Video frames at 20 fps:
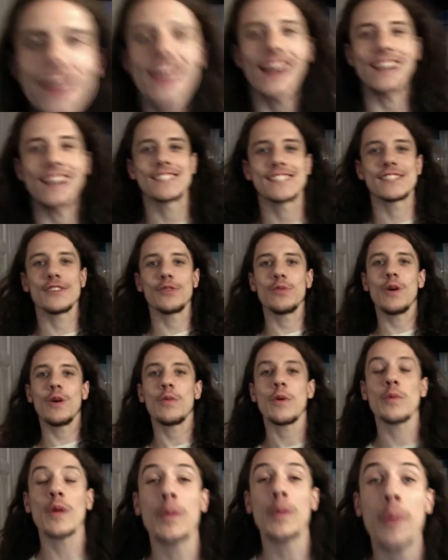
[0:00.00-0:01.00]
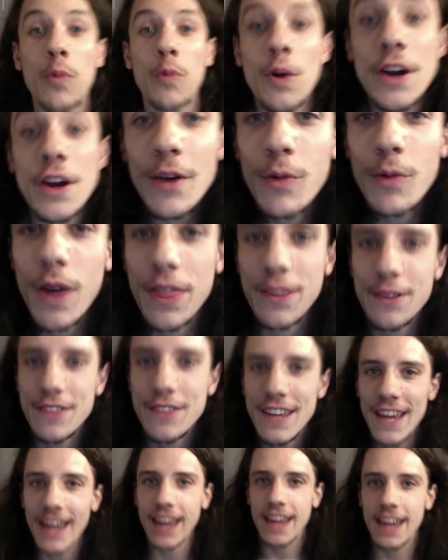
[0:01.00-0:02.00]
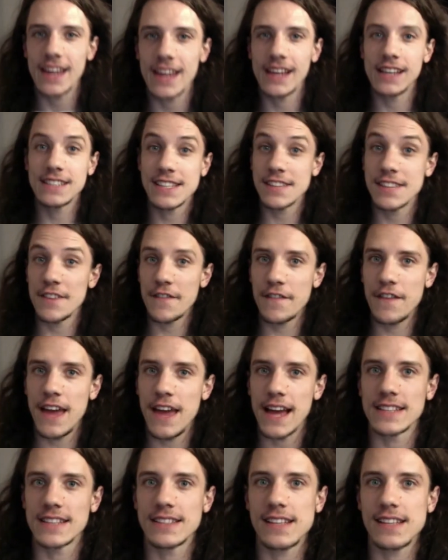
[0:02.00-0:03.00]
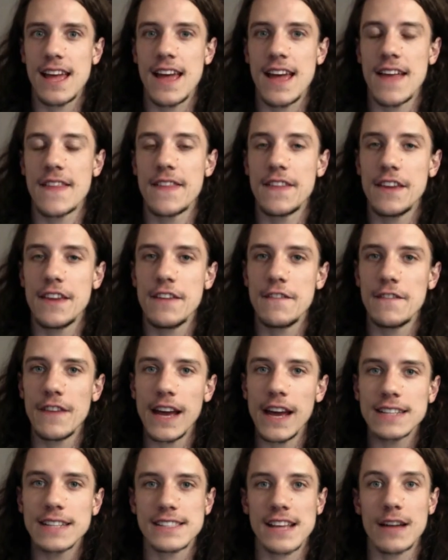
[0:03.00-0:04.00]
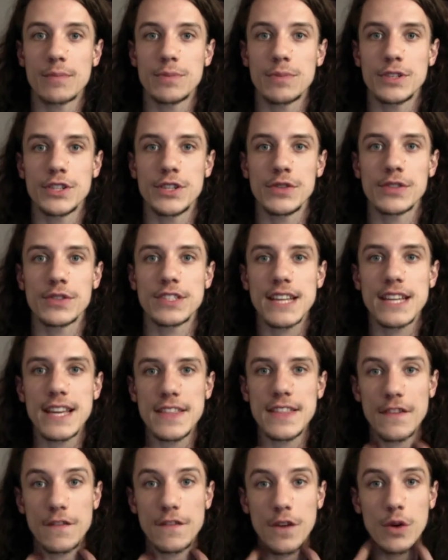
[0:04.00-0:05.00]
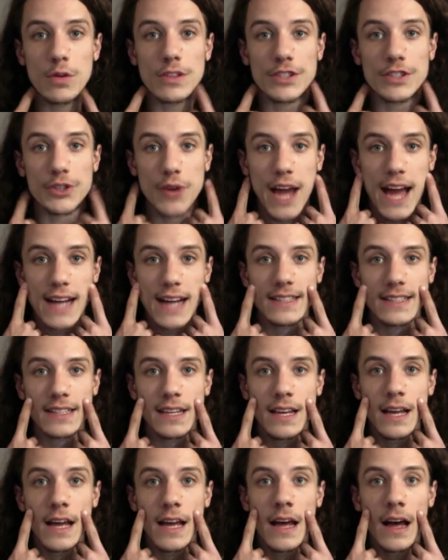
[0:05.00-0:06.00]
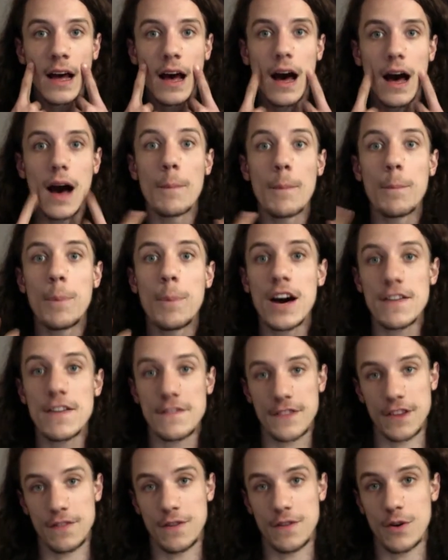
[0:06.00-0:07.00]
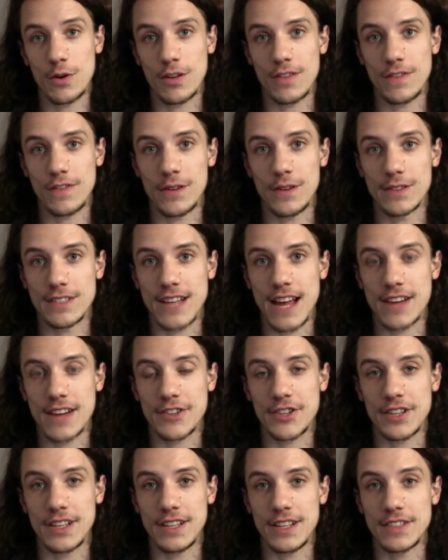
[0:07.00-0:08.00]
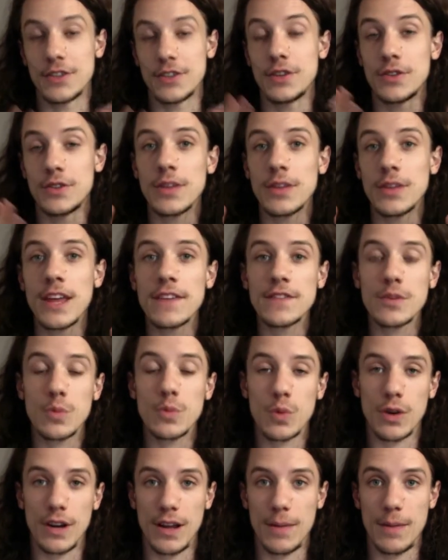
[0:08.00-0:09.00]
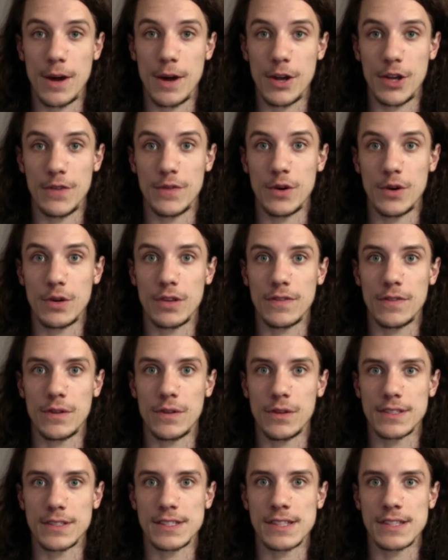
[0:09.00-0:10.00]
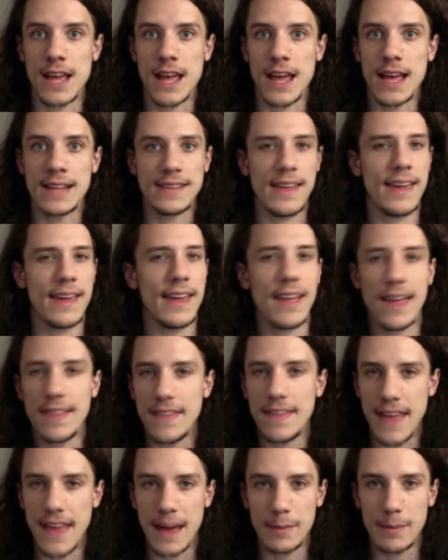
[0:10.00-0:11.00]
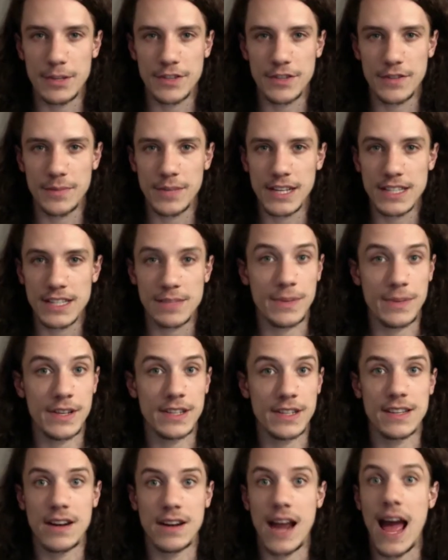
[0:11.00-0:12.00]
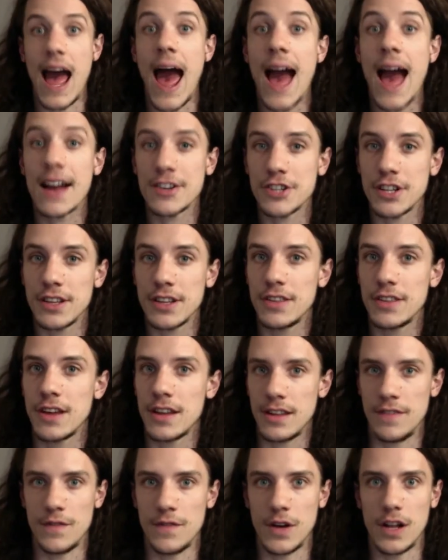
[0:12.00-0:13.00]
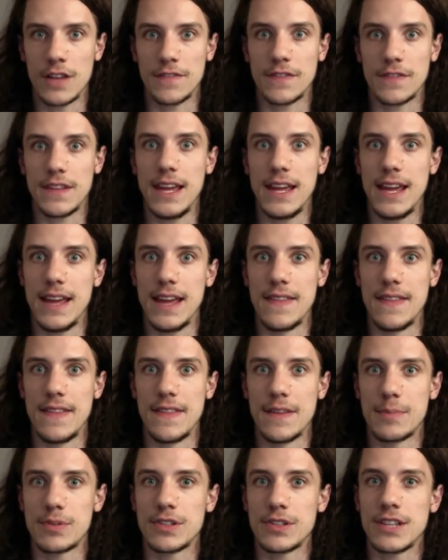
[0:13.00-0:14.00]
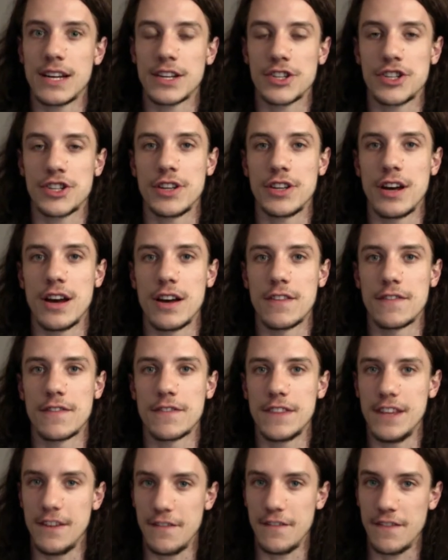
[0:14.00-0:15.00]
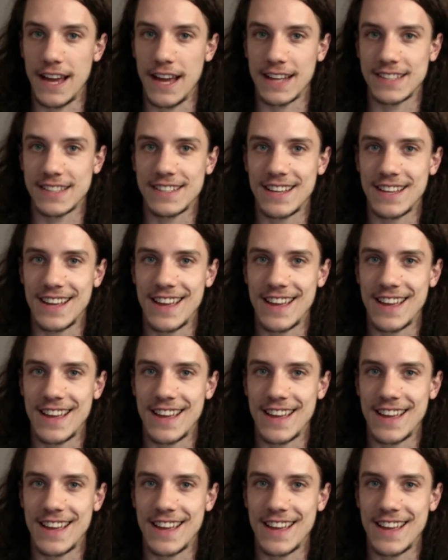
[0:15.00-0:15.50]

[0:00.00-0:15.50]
so what we will be working with today is an effect, and effects are produced in the vocal tract above the vocal folds actually. So you don't have to worry about your vocal folds taking any damage from this because they're actually not involved in the production of the effect.